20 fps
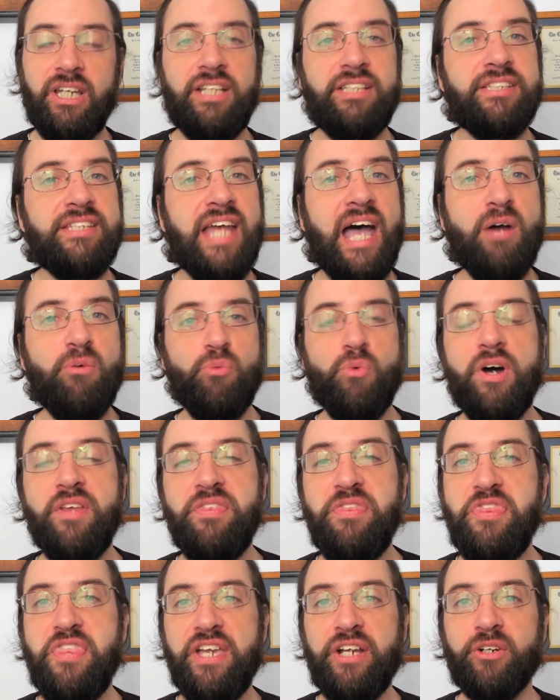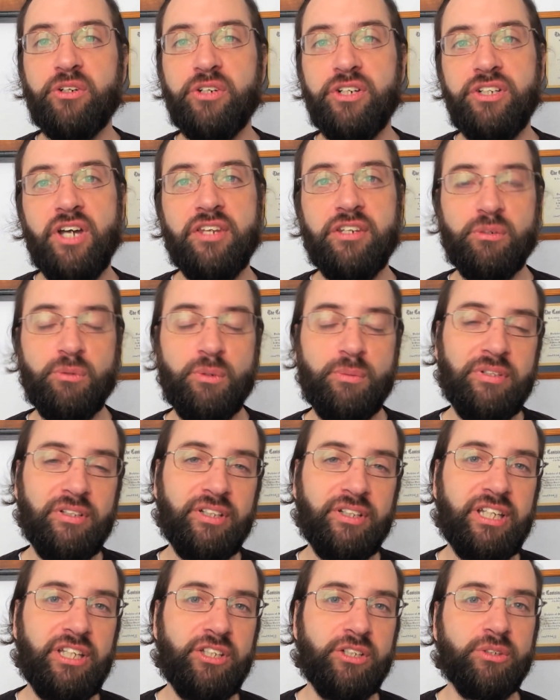It's not one thing or another. When we
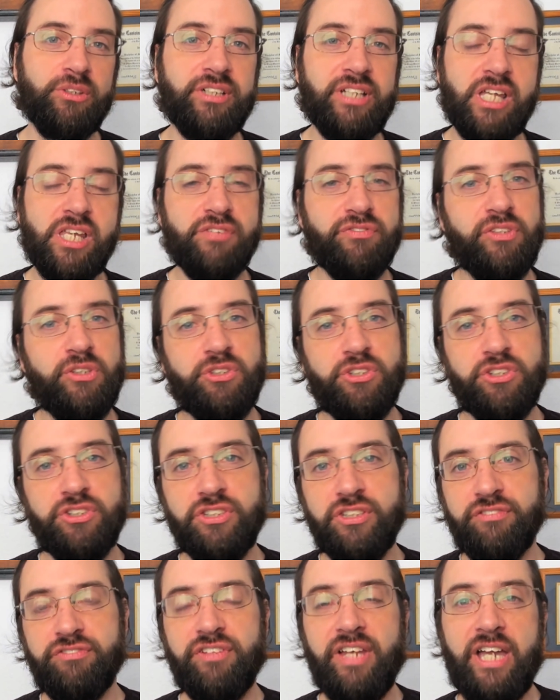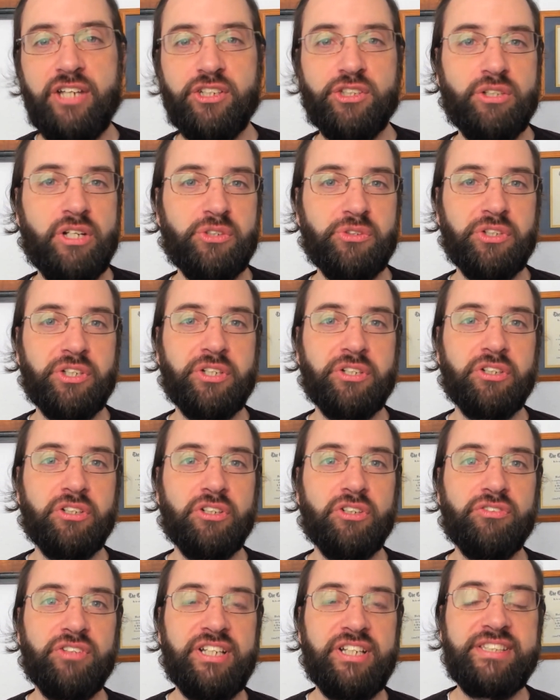look at Eurodollar futures as a flat treasury
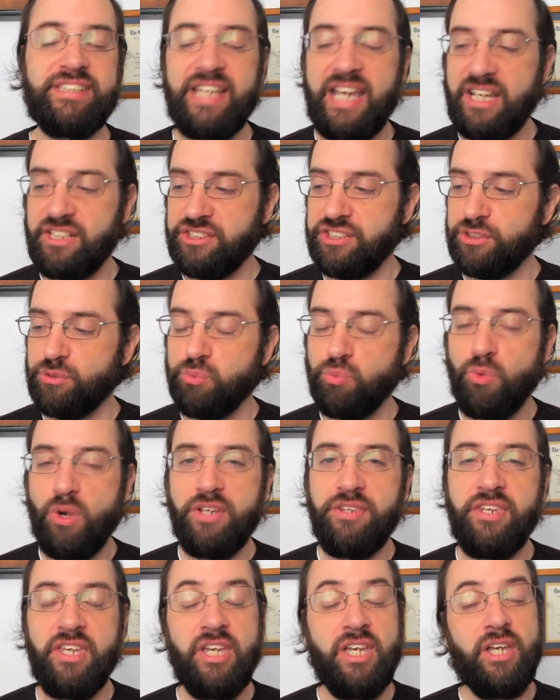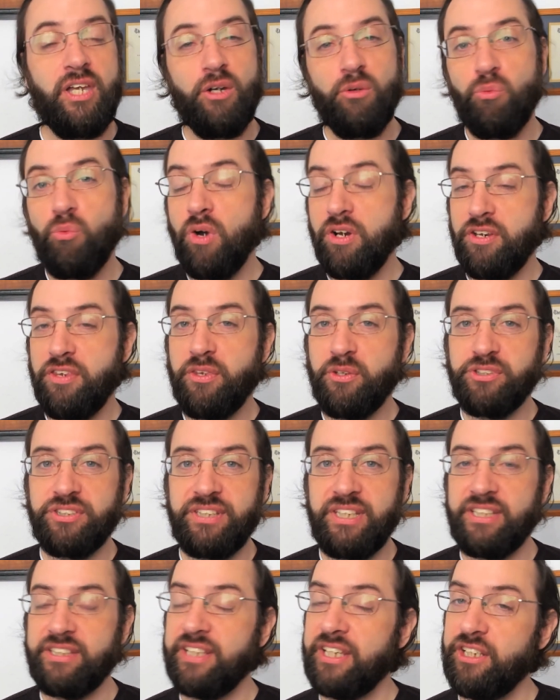curve, it's not just one of those
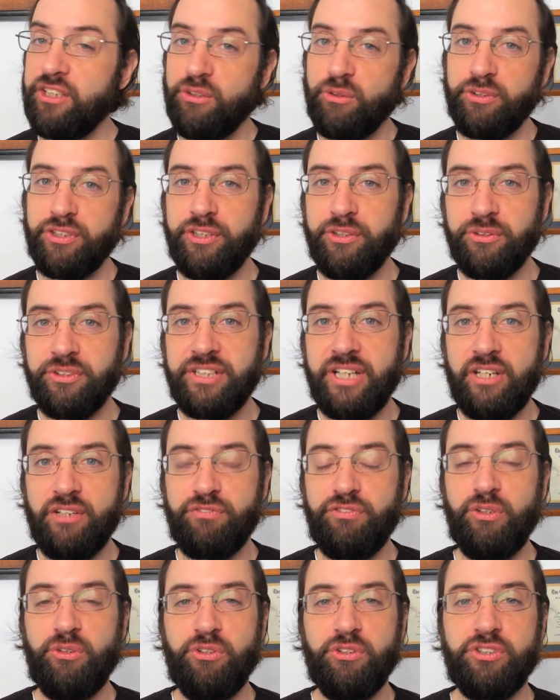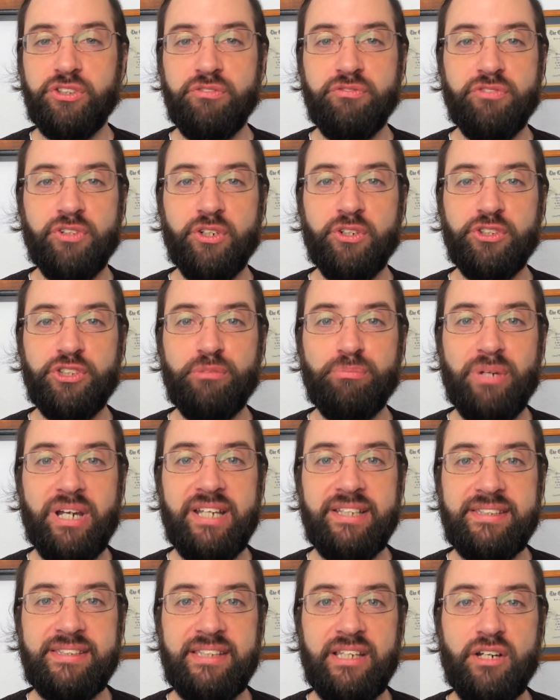things, like, the Eurodollar futures inversion by
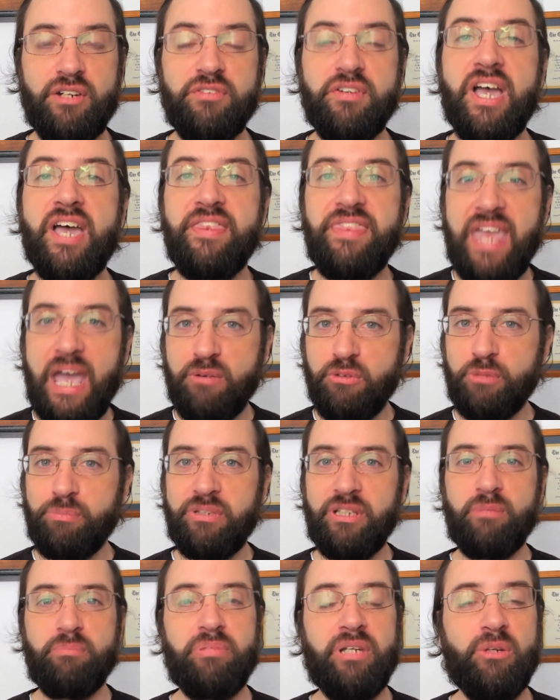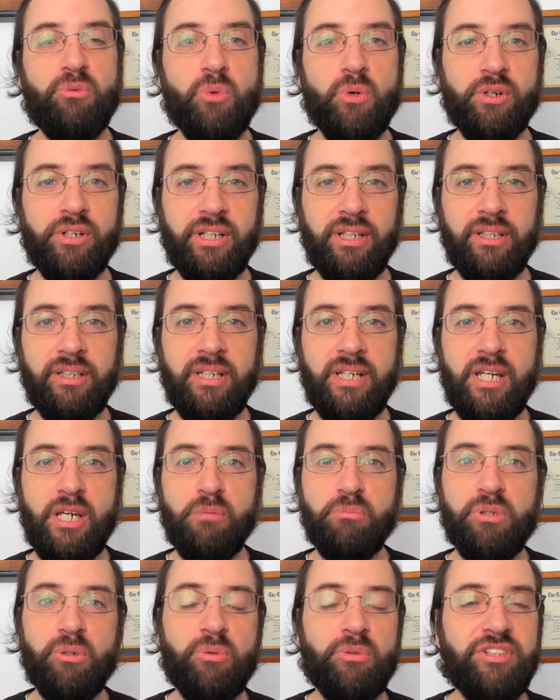itself, that would be a big warning.
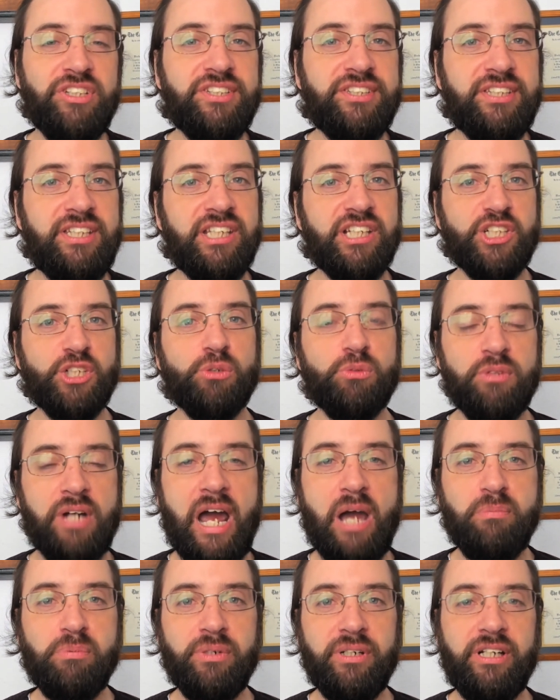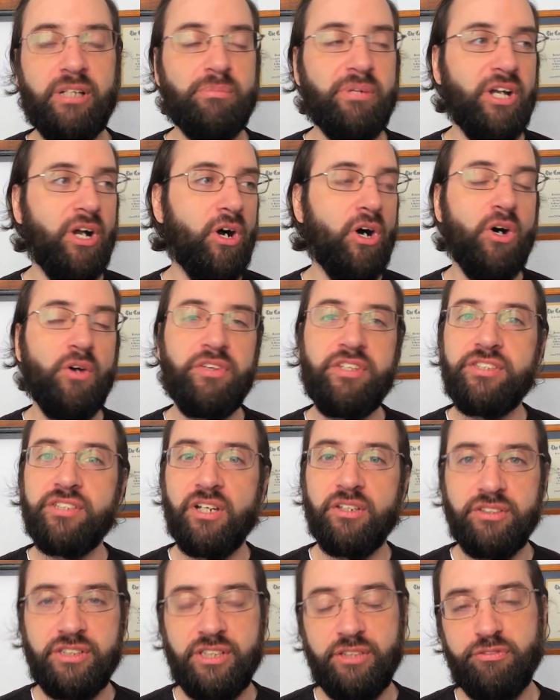But when you see it corroborated by all these
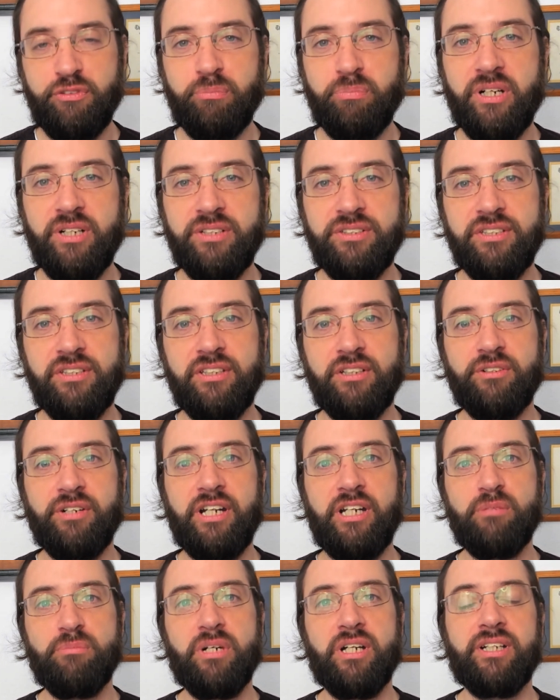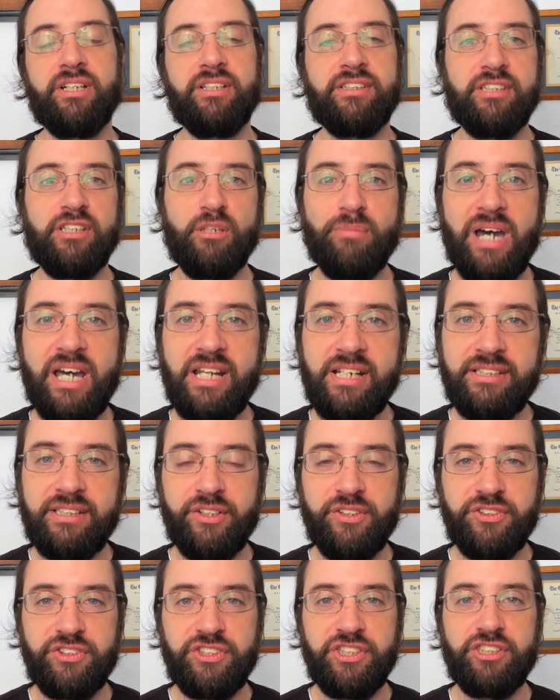other different parts of the credit markets and the
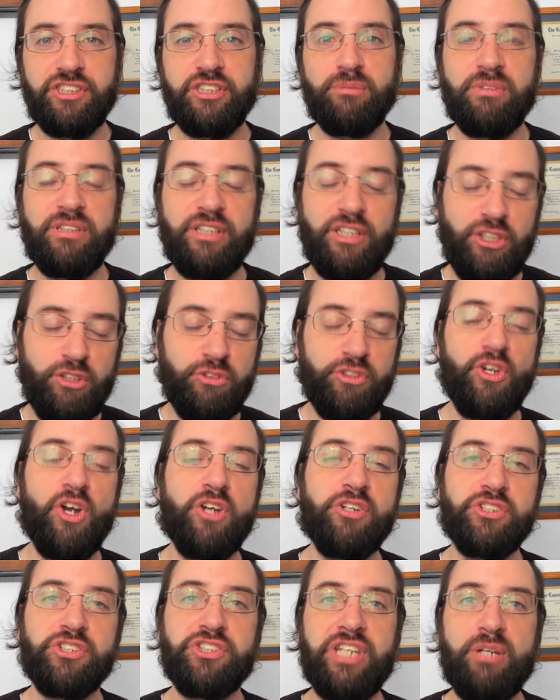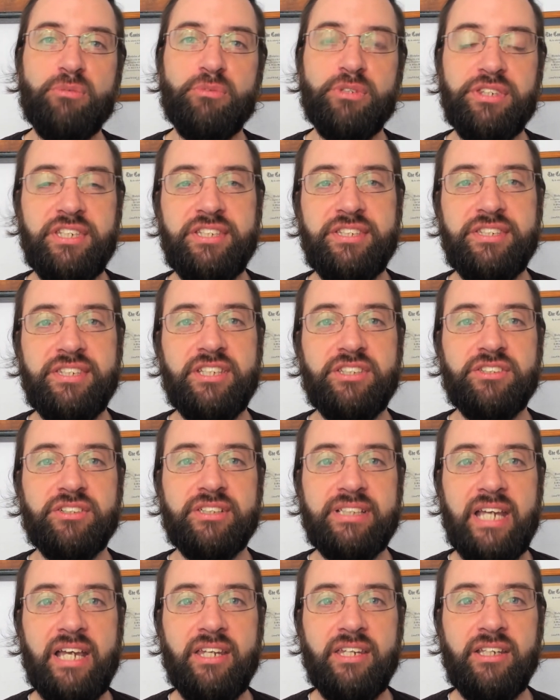monetary system, and then you understand what these things are
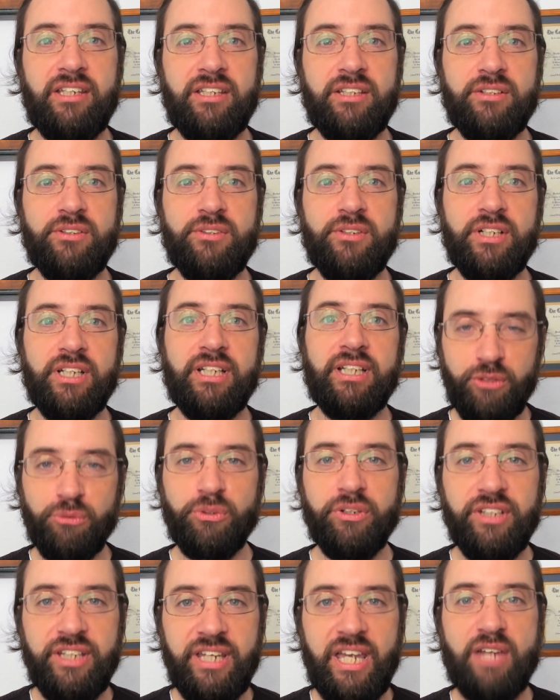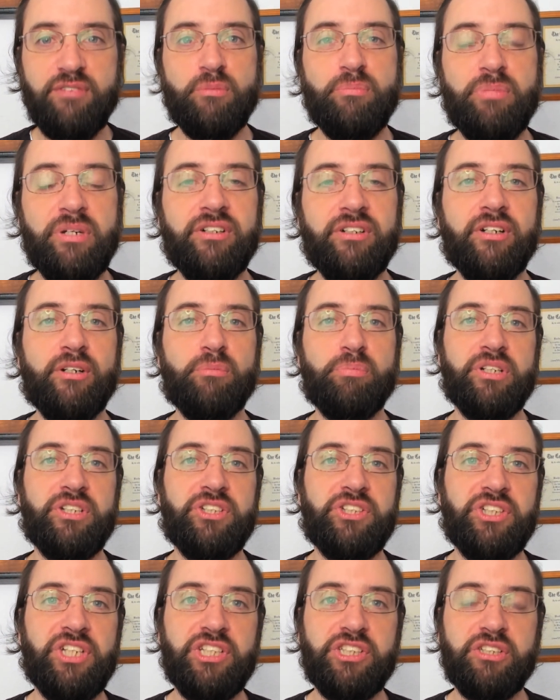telling you, you really have a better
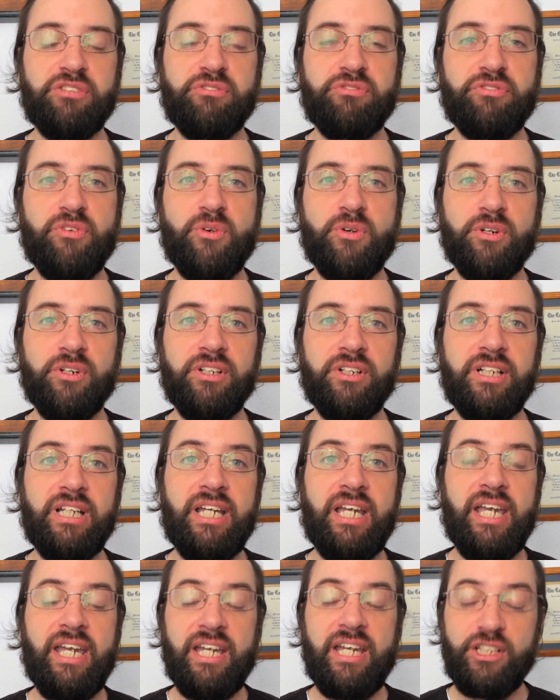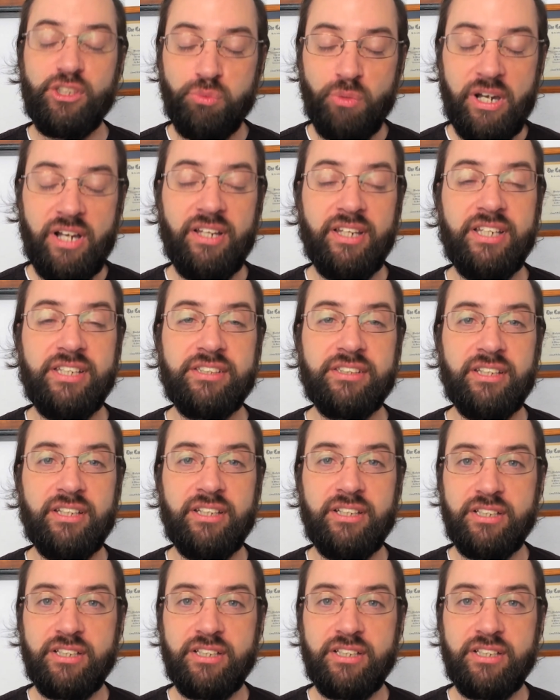appreciation for, as well as